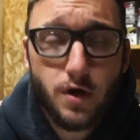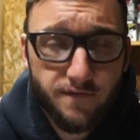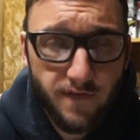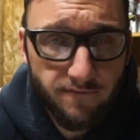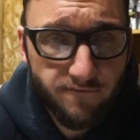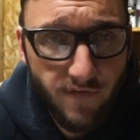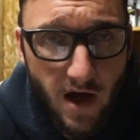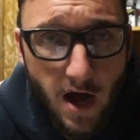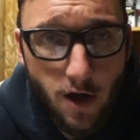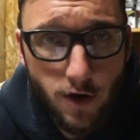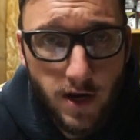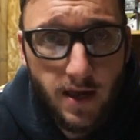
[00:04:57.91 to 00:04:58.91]
if I'm
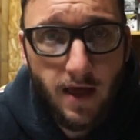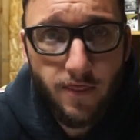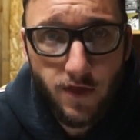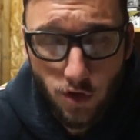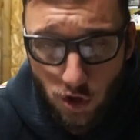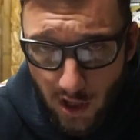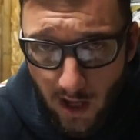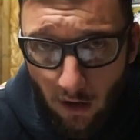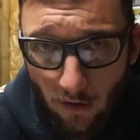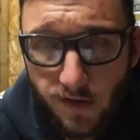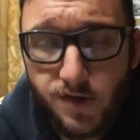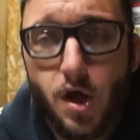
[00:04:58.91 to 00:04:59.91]
firing the
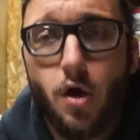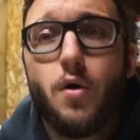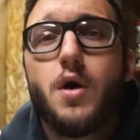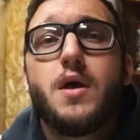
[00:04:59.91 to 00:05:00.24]
shell. So,